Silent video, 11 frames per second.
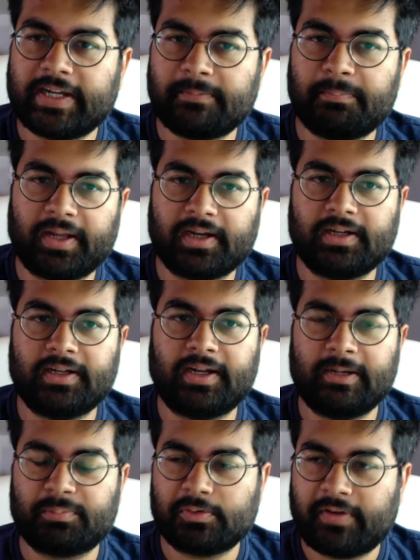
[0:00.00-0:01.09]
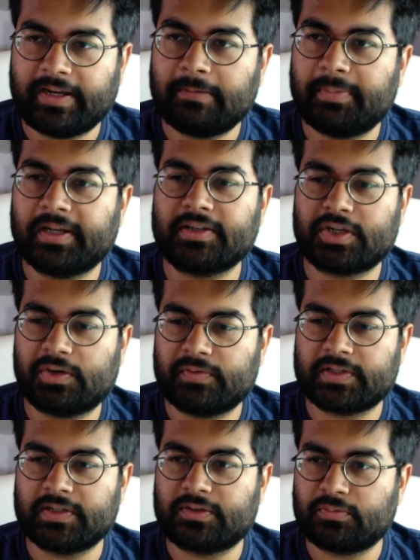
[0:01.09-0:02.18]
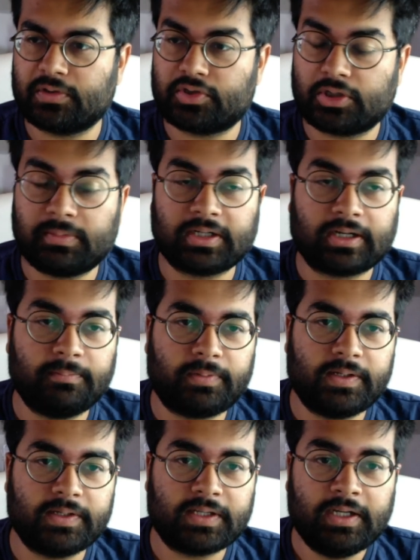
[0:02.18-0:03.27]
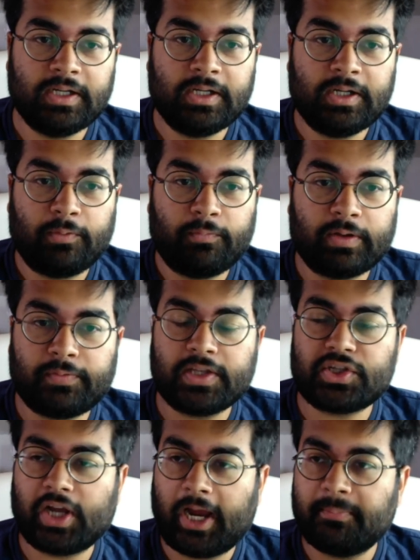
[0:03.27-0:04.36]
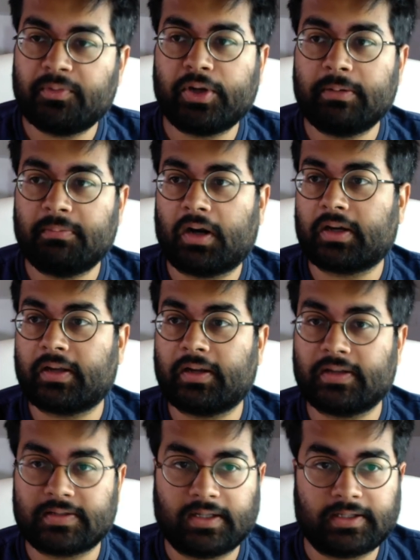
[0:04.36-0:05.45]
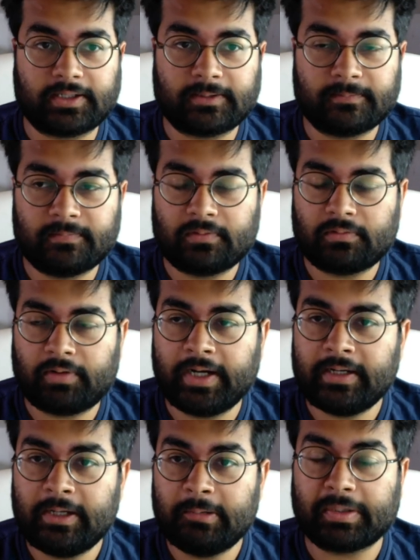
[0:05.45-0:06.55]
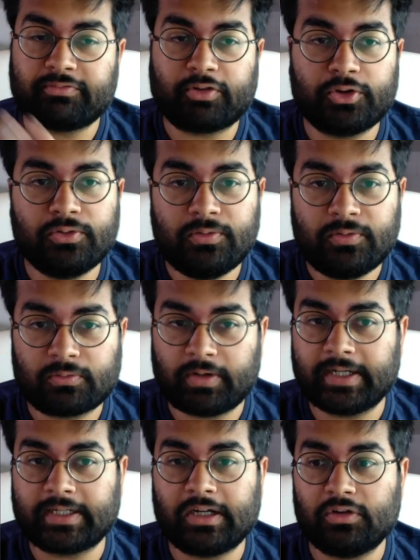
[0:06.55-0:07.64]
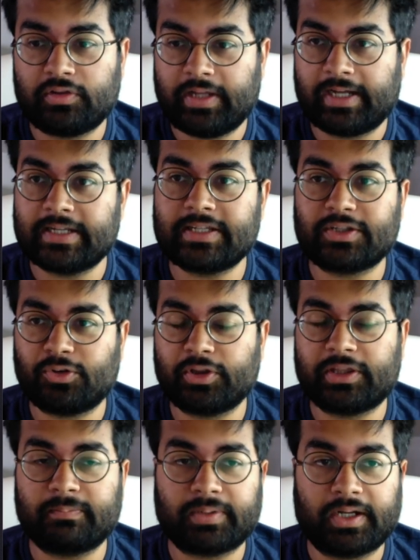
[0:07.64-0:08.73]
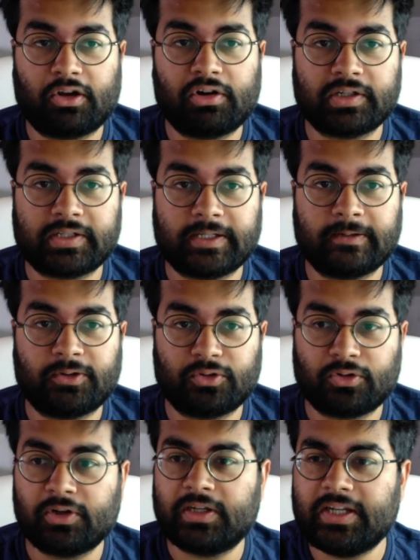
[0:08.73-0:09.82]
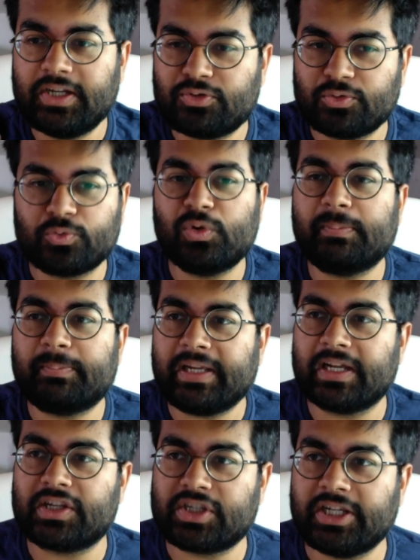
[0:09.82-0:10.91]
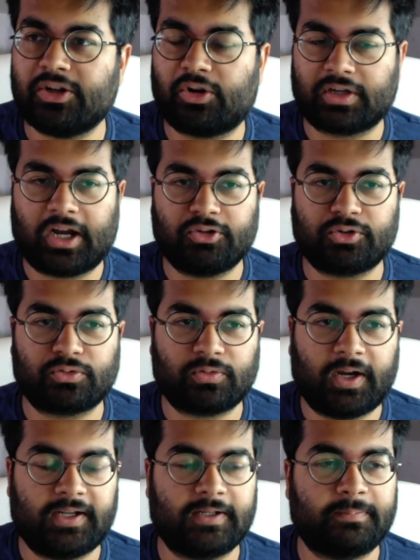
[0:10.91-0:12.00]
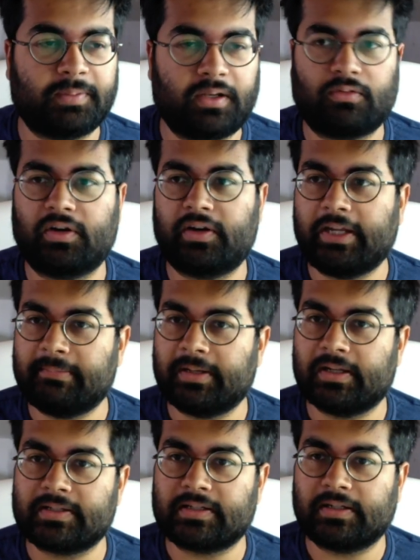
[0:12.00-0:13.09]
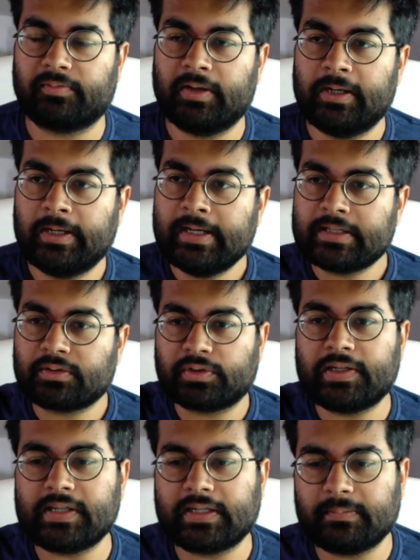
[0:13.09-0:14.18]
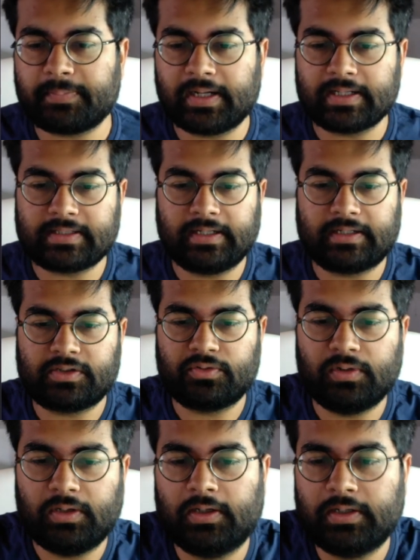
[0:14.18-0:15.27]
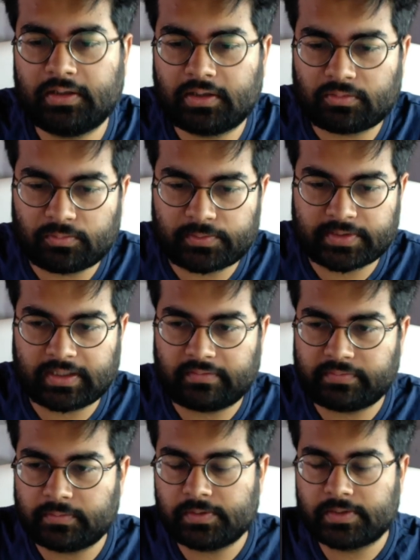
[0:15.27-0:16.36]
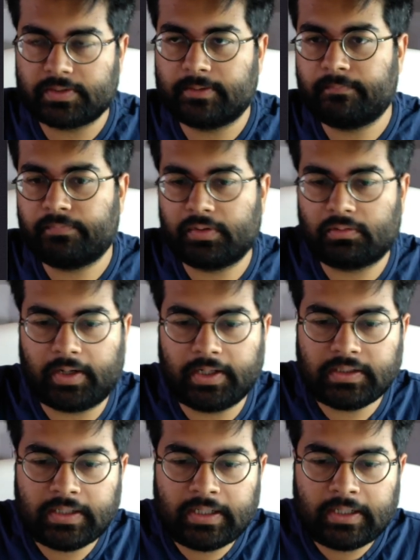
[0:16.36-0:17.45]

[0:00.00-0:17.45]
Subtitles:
get better in providing better services to the German companies with which I'm doing marketing consulting, right? But for you right now, that is not the priority. You don't need to do a PhD on how to write a particular email and stuff. So these are the parts that you learn in the course and afterwards, right?